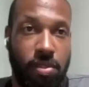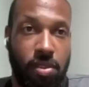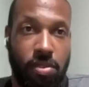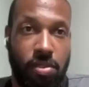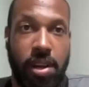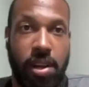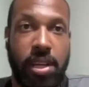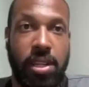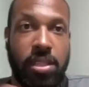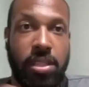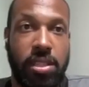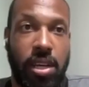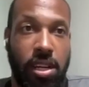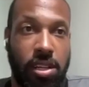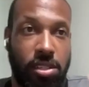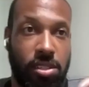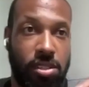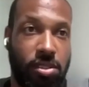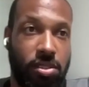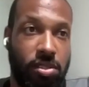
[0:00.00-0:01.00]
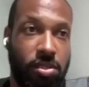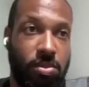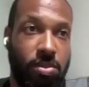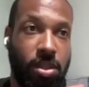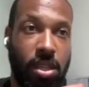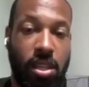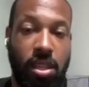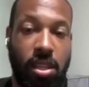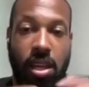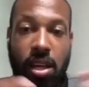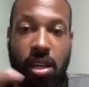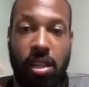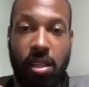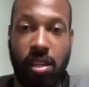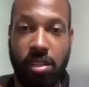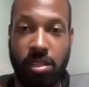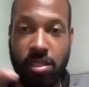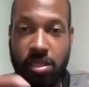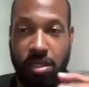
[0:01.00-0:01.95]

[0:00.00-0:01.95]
grain textures within that LUT